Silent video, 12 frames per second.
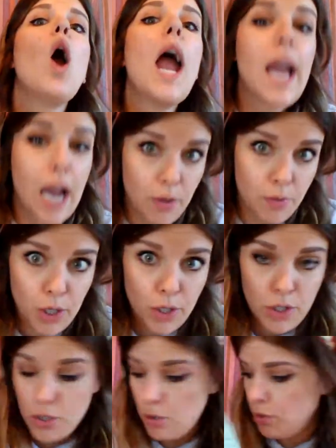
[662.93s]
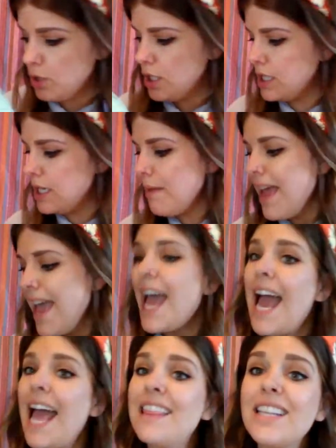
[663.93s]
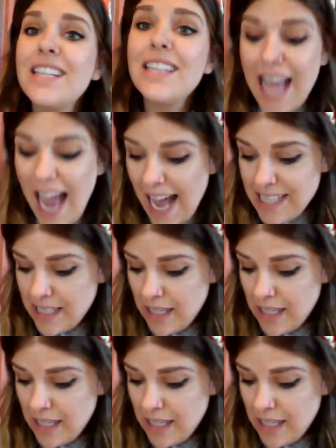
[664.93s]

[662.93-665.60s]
out there in the solar system. And the last